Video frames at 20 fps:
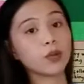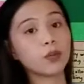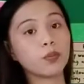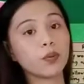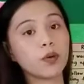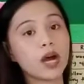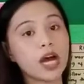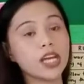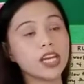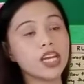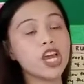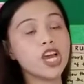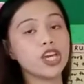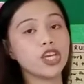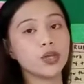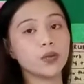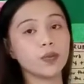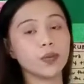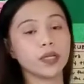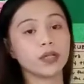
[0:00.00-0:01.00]
group 1,
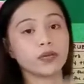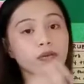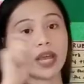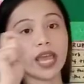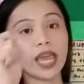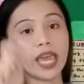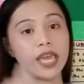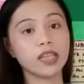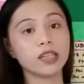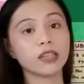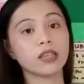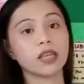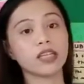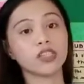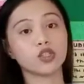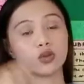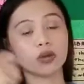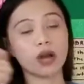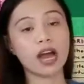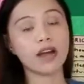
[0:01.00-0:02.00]
you will create
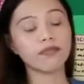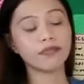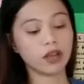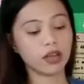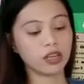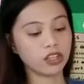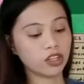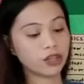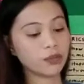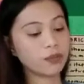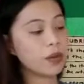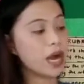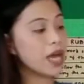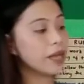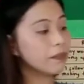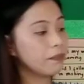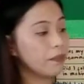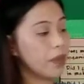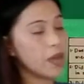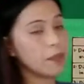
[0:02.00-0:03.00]
a draft on your
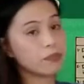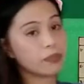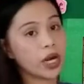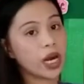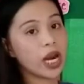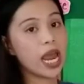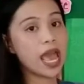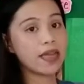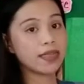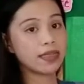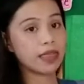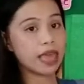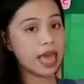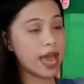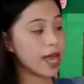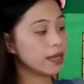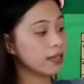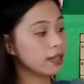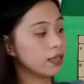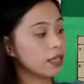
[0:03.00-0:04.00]
bond paper and
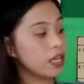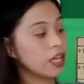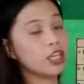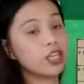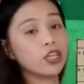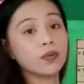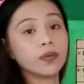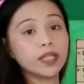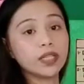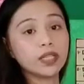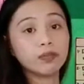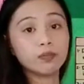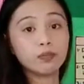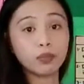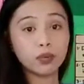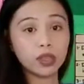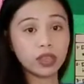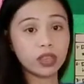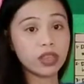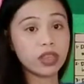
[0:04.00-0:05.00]
then you will
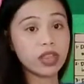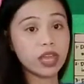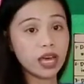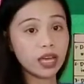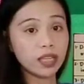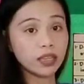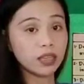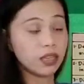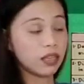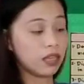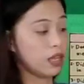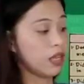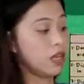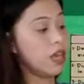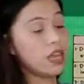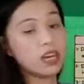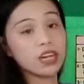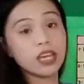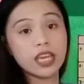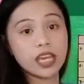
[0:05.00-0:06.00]
put that
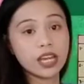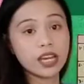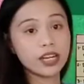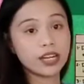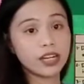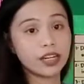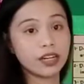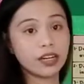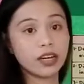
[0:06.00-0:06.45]
in here.